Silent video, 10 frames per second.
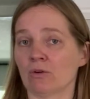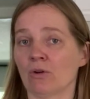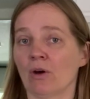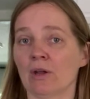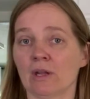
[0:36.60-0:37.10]
or
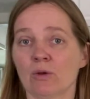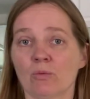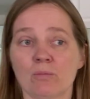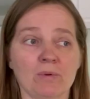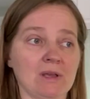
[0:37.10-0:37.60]
not it
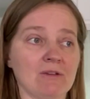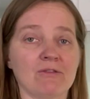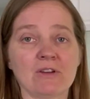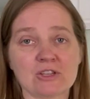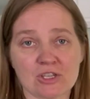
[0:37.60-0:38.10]
would be
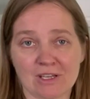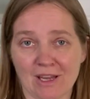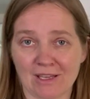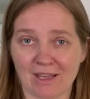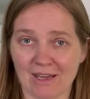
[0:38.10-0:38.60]
efficient
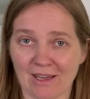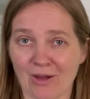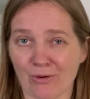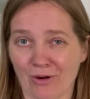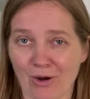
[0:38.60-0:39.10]
at getting
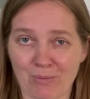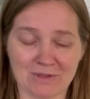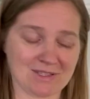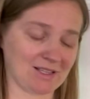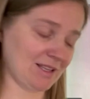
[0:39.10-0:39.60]
our
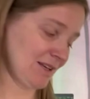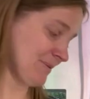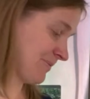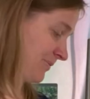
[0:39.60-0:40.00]
carpets clean.